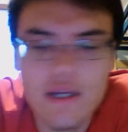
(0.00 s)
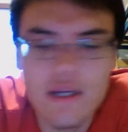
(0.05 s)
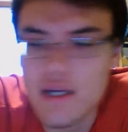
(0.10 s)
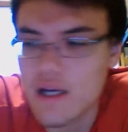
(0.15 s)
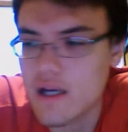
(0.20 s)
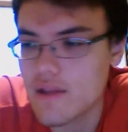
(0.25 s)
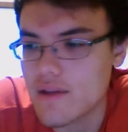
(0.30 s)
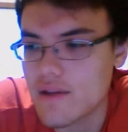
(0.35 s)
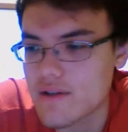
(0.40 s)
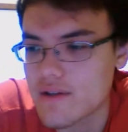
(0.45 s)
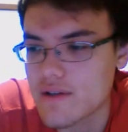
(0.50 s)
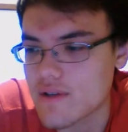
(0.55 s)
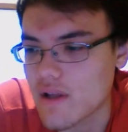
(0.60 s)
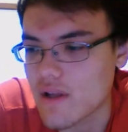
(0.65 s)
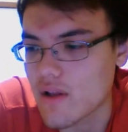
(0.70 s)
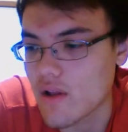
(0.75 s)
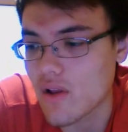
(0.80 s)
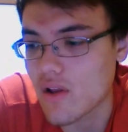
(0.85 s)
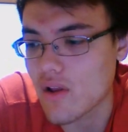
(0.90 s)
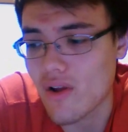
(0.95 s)
There's
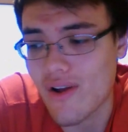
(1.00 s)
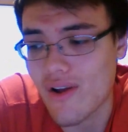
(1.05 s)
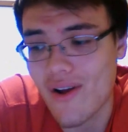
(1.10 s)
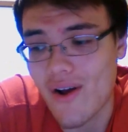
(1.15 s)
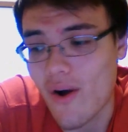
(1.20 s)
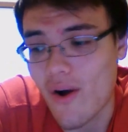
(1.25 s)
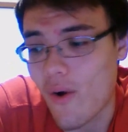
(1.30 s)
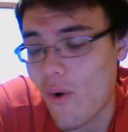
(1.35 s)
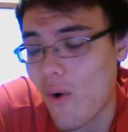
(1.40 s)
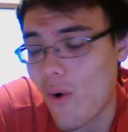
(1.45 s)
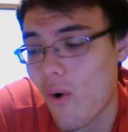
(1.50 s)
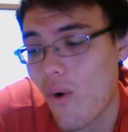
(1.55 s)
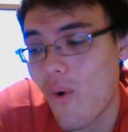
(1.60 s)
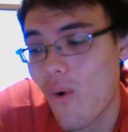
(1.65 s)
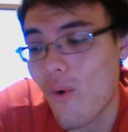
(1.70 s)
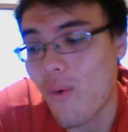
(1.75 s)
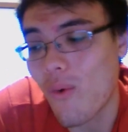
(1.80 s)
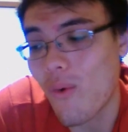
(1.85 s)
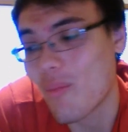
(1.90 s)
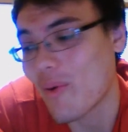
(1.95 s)
a
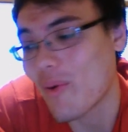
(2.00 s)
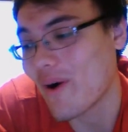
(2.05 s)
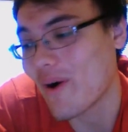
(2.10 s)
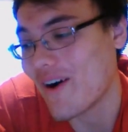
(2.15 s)
whole